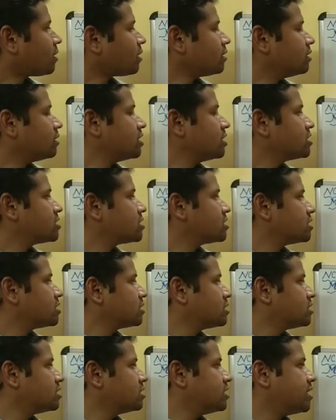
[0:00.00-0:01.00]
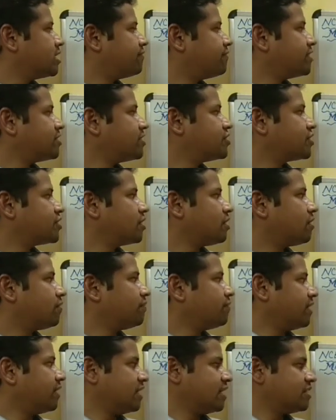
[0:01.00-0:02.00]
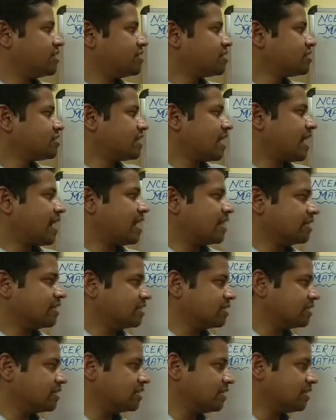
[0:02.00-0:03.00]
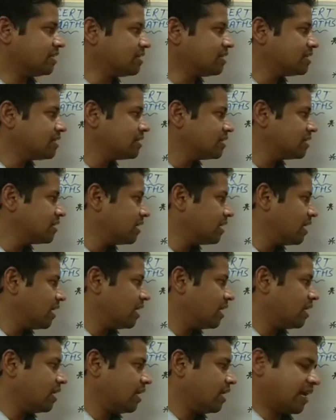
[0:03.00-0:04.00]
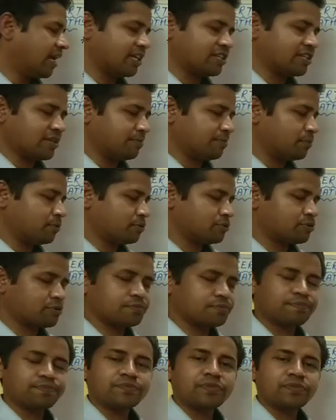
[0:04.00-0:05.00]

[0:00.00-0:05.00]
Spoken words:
this definition of integers and the examples.